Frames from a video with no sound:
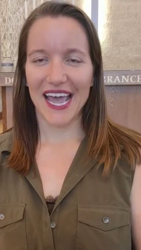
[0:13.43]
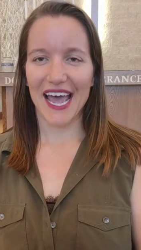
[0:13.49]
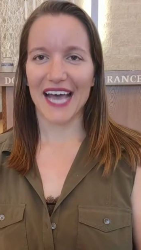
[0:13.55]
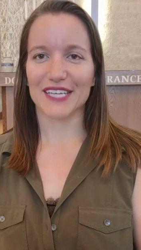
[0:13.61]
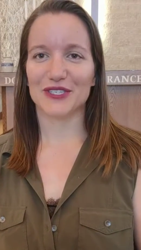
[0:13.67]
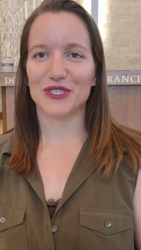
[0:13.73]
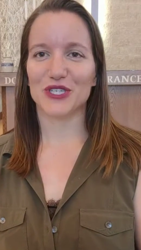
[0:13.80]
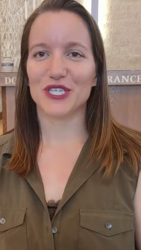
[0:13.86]

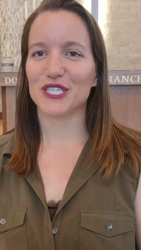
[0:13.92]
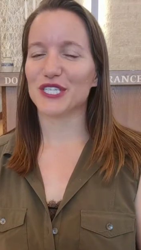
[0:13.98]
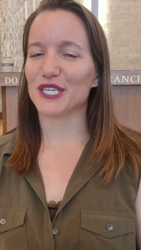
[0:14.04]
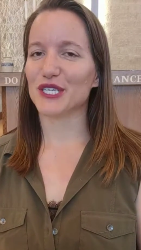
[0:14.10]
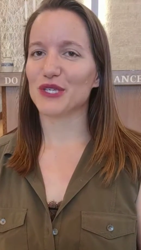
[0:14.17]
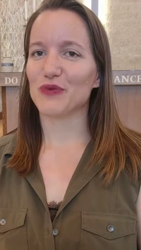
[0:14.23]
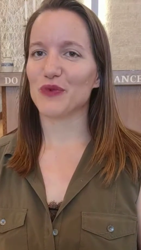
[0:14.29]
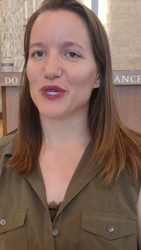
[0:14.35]
As
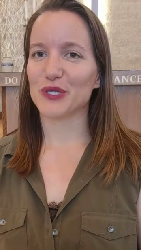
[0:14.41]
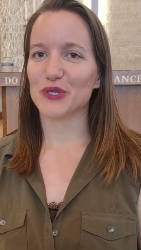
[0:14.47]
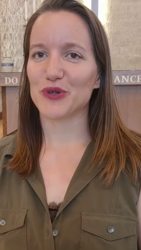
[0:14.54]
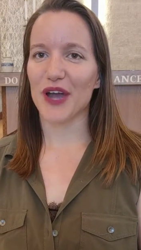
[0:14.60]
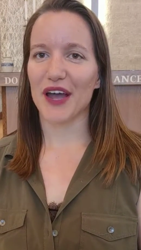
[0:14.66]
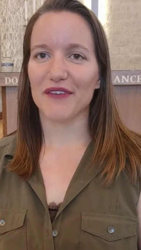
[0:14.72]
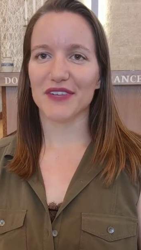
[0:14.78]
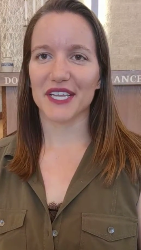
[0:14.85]
Jesus was
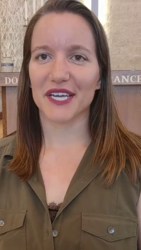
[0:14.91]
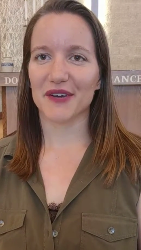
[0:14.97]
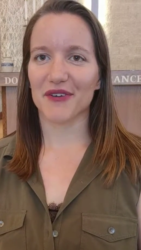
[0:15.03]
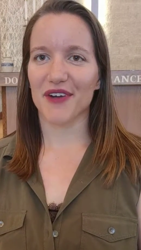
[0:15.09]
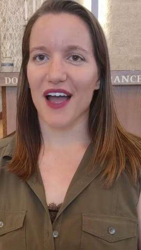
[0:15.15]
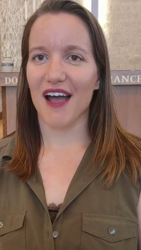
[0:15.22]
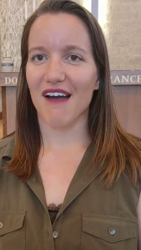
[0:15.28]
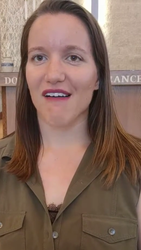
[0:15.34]
traveling
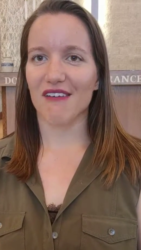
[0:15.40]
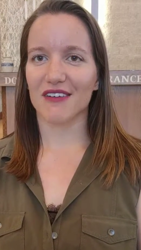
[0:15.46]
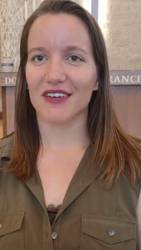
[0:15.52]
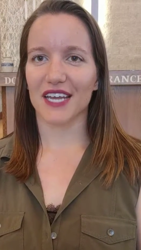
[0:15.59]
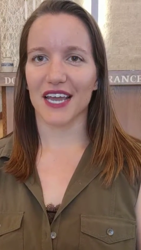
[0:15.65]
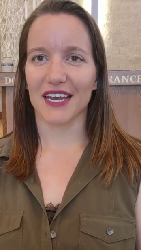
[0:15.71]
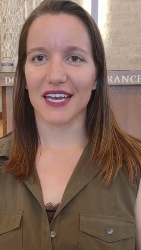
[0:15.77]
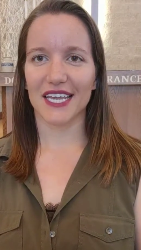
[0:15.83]

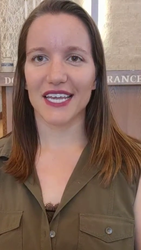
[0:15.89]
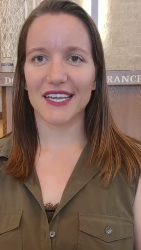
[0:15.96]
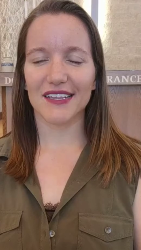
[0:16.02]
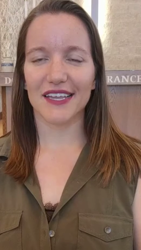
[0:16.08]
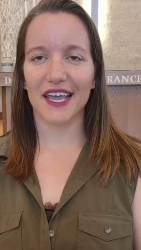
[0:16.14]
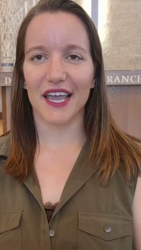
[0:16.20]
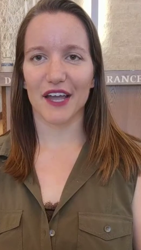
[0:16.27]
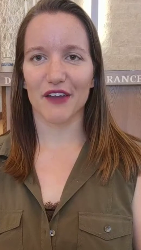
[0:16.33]
around and
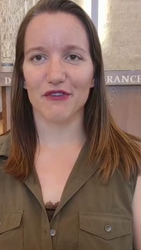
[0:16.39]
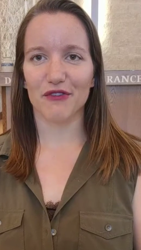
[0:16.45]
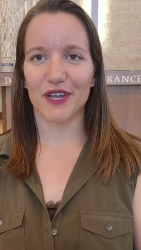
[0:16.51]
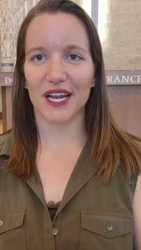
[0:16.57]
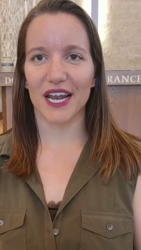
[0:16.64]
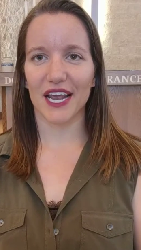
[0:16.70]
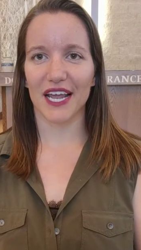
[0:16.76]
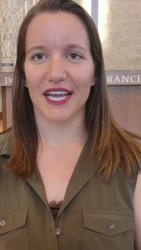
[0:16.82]
healing and
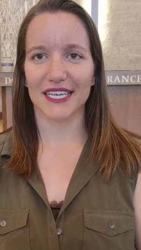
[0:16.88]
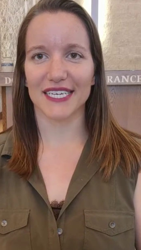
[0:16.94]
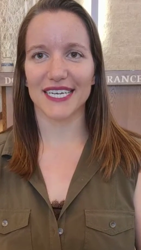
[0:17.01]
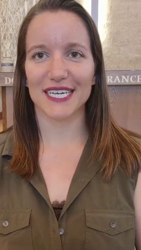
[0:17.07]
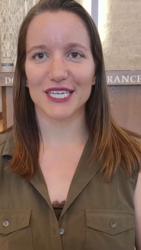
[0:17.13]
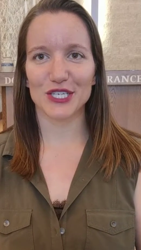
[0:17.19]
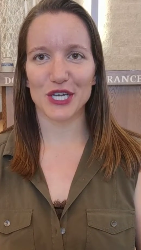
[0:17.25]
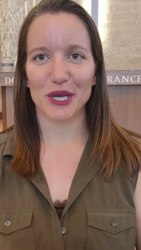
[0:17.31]
feeding and
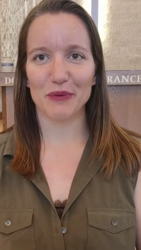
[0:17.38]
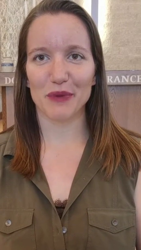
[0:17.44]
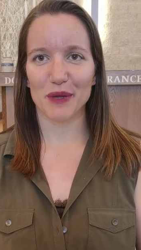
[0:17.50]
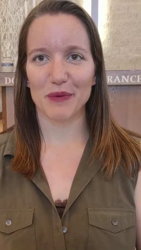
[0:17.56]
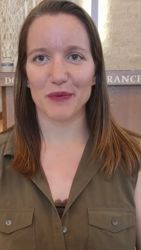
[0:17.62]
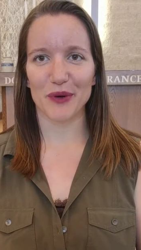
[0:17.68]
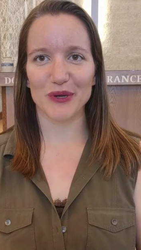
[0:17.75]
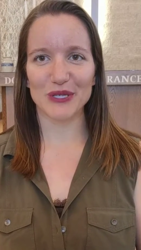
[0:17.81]
teaching
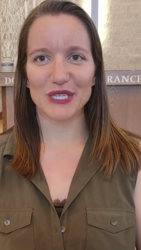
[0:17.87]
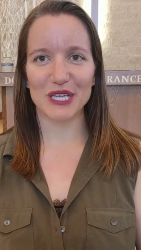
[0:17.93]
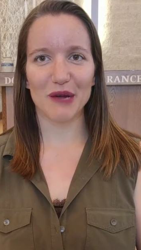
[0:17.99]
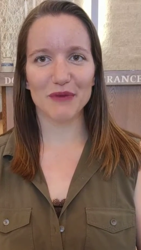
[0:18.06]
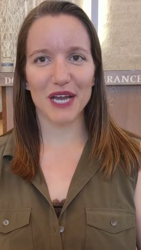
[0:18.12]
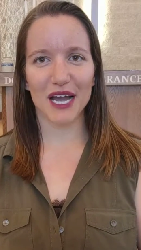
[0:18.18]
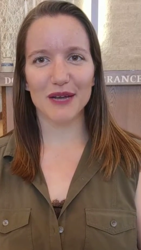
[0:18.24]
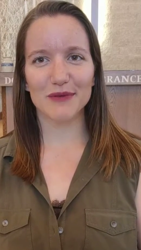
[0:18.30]
people,
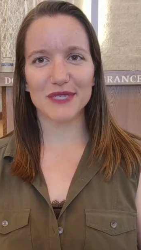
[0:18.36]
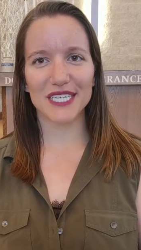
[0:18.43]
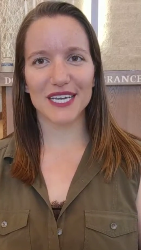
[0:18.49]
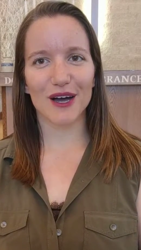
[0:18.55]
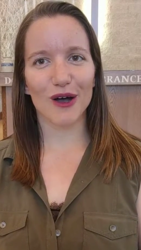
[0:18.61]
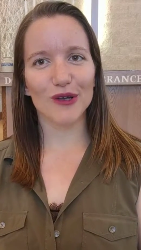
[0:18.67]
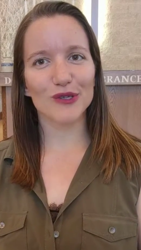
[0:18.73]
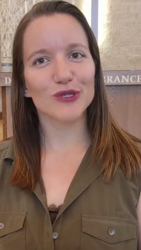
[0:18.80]
sometimes
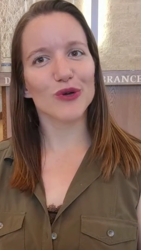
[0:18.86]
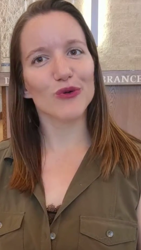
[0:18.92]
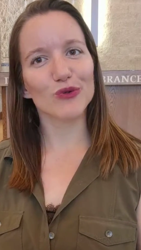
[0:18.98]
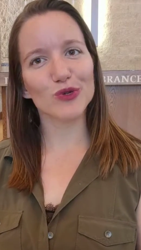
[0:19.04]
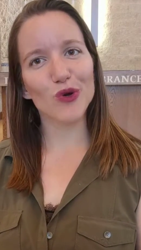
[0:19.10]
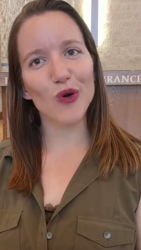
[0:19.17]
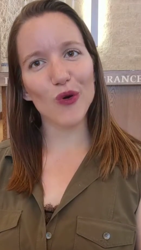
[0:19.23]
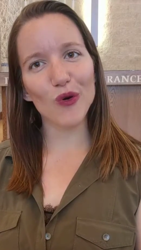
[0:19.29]
he also
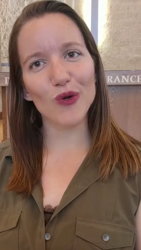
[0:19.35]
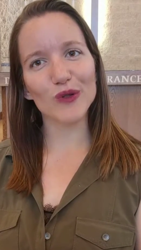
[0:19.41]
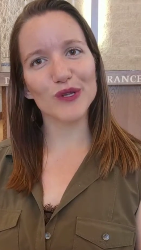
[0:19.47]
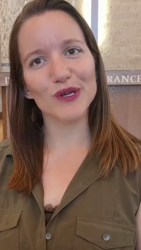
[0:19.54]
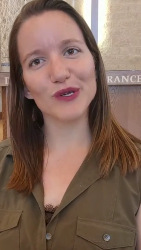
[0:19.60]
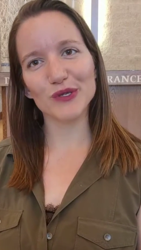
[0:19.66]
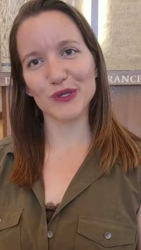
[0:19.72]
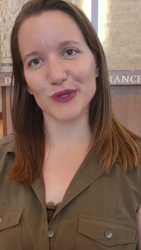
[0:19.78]

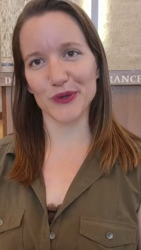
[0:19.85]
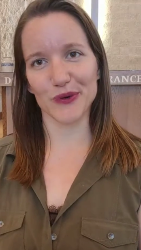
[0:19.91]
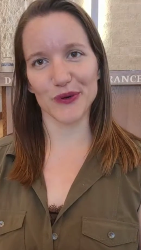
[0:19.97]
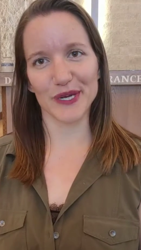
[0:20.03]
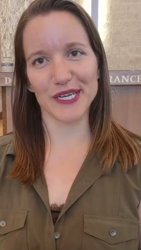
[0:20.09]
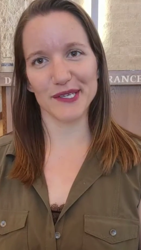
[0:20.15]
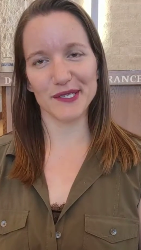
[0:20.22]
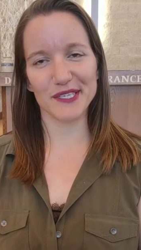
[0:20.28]
told
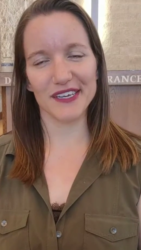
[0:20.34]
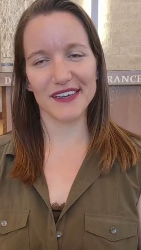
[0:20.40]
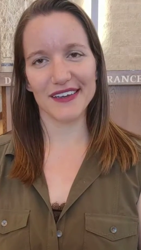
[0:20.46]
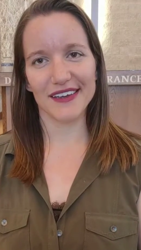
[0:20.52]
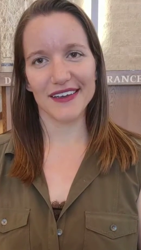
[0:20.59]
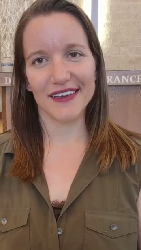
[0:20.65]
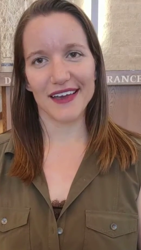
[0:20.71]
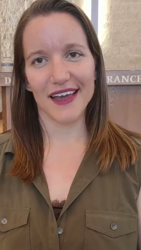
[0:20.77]
stories,
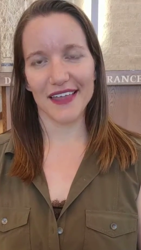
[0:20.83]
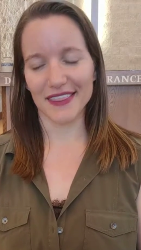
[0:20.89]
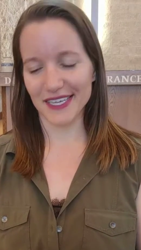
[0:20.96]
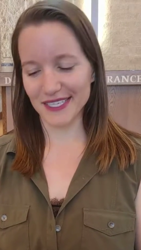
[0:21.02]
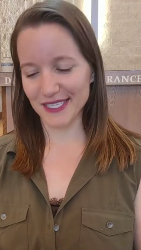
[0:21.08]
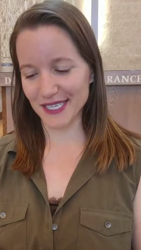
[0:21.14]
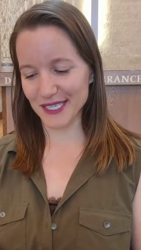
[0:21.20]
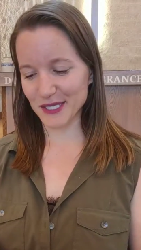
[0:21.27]
and
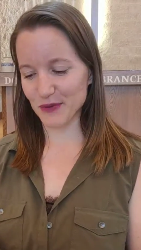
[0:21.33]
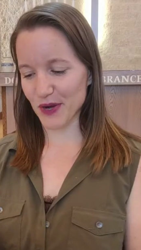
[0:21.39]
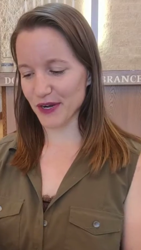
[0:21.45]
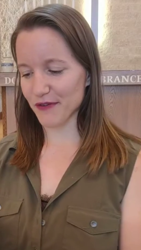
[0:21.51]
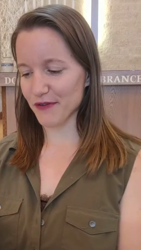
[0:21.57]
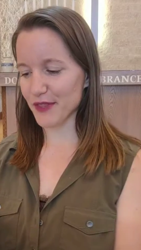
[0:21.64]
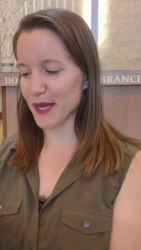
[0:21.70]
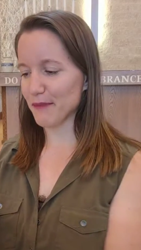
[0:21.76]
this is
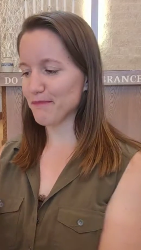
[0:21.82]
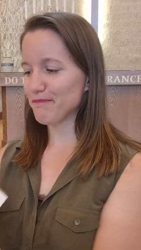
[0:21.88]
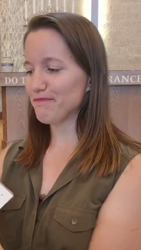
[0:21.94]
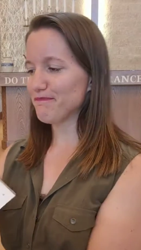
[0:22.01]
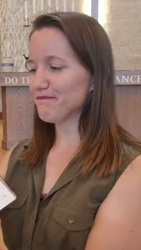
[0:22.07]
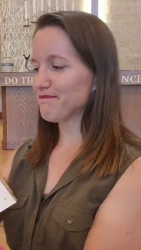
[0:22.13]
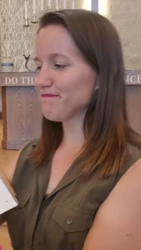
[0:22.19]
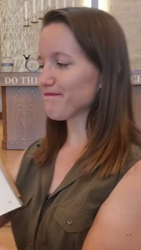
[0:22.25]
one of them
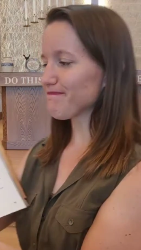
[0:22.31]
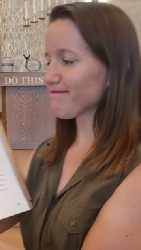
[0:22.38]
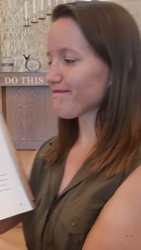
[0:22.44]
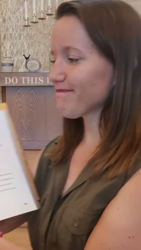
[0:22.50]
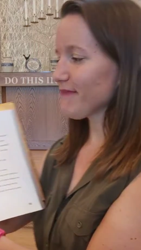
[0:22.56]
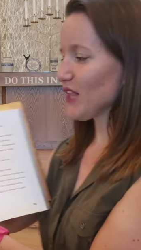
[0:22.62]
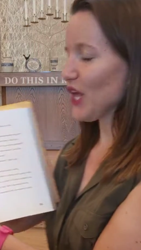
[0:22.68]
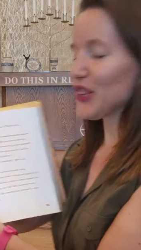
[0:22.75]

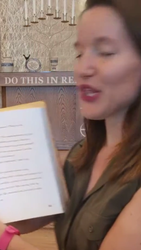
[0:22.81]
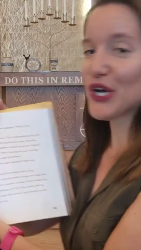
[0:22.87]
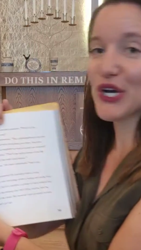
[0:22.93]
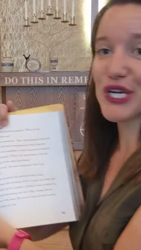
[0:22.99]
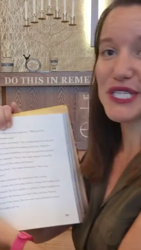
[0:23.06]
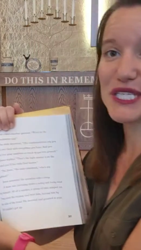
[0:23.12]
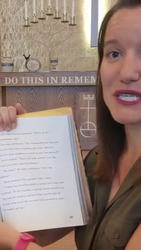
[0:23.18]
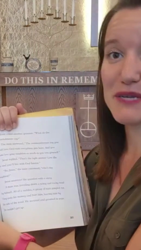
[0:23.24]
The
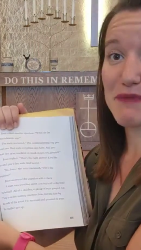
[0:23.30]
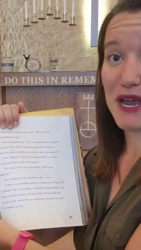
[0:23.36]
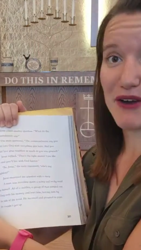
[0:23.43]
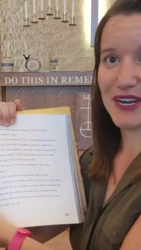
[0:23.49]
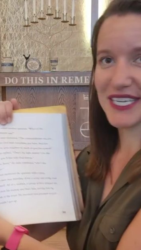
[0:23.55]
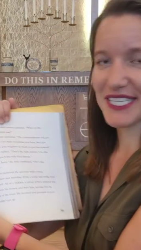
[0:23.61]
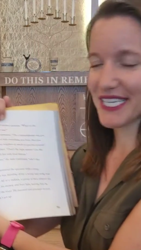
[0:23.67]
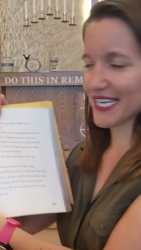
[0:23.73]
Good
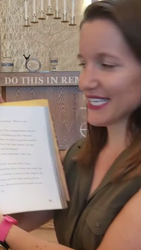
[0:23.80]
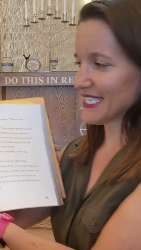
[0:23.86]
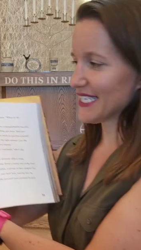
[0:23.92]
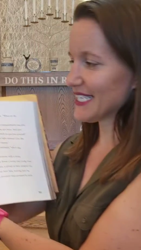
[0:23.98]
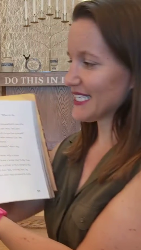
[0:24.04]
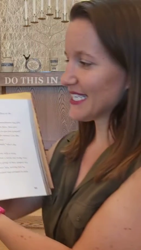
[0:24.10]
Samaritan.